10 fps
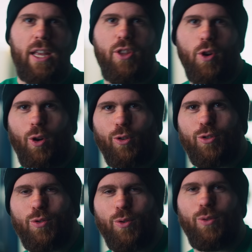like the old
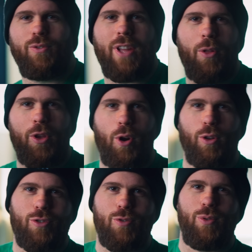school. Now the
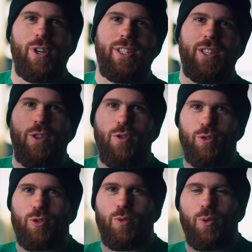old school is the
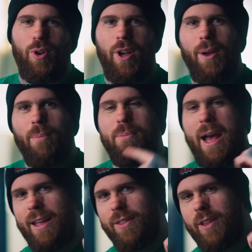new school.
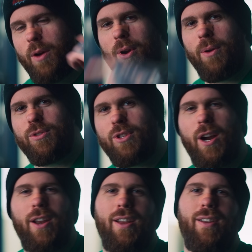Back in the day when I was
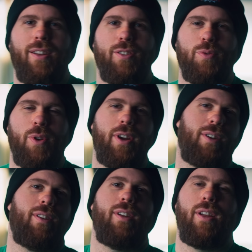starting, it's
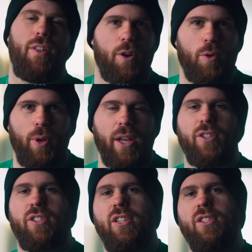weird. They're cool
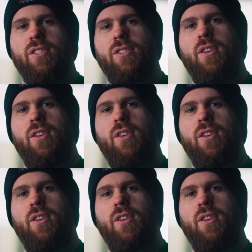exercises.